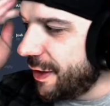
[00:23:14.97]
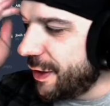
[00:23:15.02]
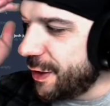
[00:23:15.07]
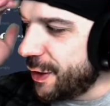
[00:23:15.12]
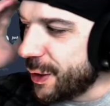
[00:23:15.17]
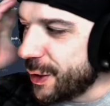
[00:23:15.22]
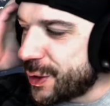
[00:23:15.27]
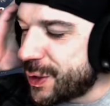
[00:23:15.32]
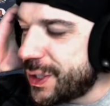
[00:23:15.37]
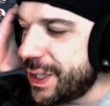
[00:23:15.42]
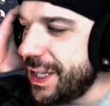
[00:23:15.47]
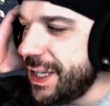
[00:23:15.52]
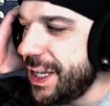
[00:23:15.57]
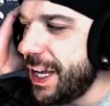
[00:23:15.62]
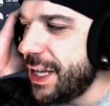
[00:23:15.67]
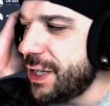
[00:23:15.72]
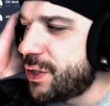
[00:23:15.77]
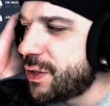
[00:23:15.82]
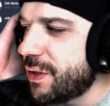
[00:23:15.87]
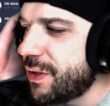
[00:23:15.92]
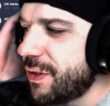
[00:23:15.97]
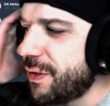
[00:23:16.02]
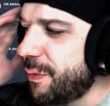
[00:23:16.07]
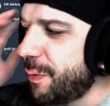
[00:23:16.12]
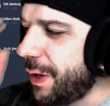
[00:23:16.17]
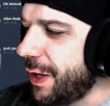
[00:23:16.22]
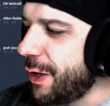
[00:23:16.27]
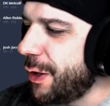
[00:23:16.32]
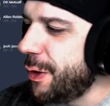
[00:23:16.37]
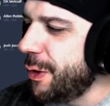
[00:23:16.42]
The CH.
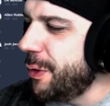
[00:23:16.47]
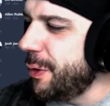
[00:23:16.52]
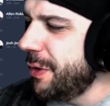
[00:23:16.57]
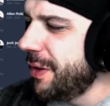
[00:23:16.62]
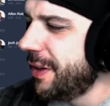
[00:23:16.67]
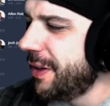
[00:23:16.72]
Wait, who?